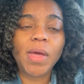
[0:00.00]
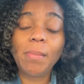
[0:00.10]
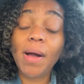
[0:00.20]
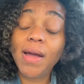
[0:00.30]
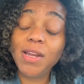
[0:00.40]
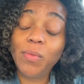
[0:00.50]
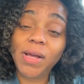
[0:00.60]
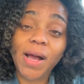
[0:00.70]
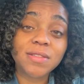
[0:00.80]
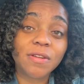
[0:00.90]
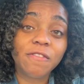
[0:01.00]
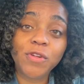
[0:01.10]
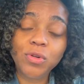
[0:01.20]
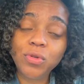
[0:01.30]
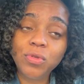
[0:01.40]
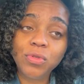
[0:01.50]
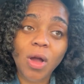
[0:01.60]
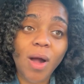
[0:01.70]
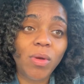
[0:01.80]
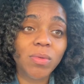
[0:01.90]
and my honey went and got some food.
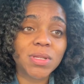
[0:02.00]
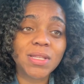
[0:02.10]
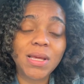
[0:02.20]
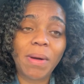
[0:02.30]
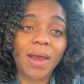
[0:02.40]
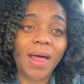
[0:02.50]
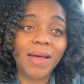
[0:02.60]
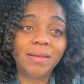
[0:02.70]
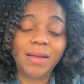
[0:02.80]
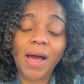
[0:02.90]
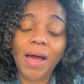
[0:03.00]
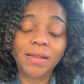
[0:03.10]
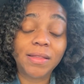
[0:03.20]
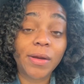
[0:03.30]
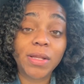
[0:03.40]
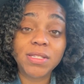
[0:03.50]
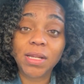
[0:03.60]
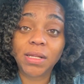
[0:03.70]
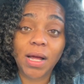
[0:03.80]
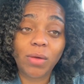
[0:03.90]
Y'all, we were asleep by like 9, 30, 10
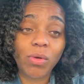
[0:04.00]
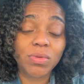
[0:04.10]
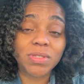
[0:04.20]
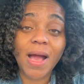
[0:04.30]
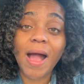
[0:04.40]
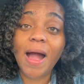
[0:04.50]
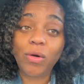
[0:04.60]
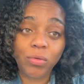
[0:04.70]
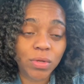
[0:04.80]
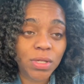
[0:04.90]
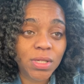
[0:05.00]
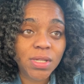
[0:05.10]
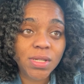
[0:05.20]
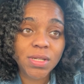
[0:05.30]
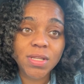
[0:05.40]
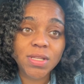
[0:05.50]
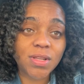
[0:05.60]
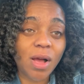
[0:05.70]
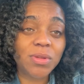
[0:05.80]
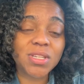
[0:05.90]
o'clock. We was out. So
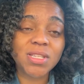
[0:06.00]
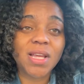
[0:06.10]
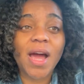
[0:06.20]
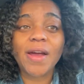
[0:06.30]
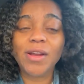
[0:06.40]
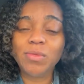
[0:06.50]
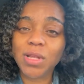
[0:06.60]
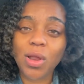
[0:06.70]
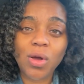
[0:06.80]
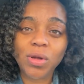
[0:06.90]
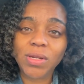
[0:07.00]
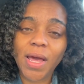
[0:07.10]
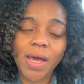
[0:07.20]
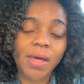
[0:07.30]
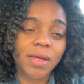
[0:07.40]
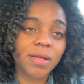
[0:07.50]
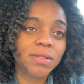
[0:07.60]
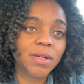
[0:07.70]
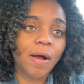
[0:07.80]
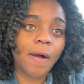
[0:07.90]
I was just tired. It was a long day.
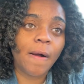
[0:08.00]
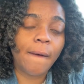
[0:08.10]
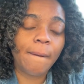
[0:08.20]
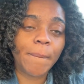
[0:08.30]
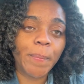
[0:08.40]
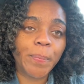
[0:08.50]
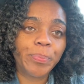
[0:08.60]
Um,